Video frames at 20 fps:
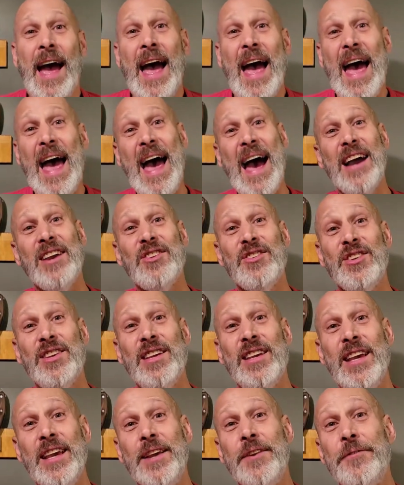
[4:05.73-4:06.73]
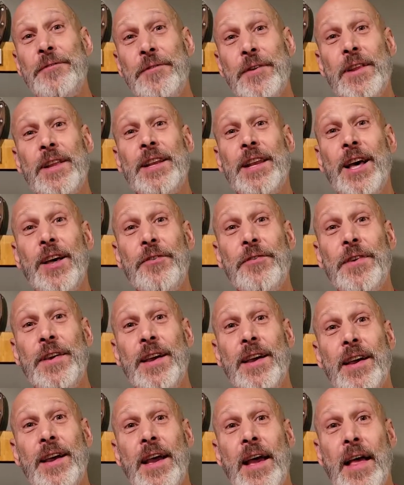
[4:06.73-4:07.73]
Actually, in
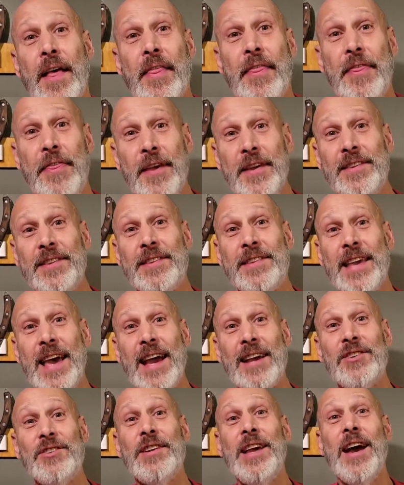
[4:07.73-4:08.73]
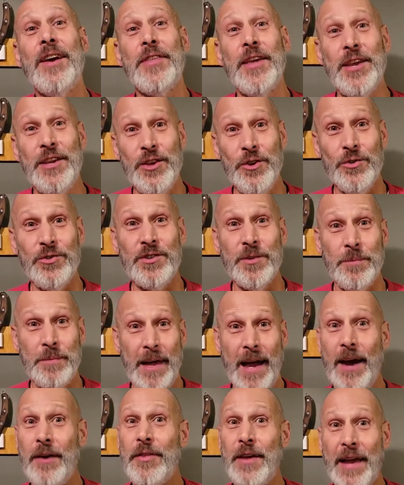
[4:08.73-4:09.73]
Philadelphia, this is actually how
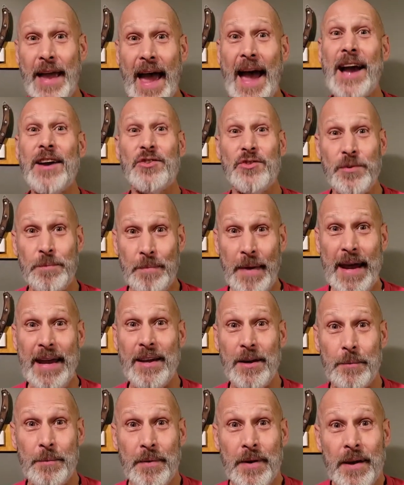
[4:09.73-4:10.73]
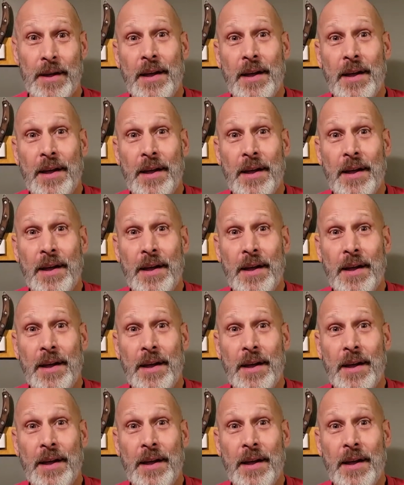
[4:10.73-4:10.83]
they actually make them.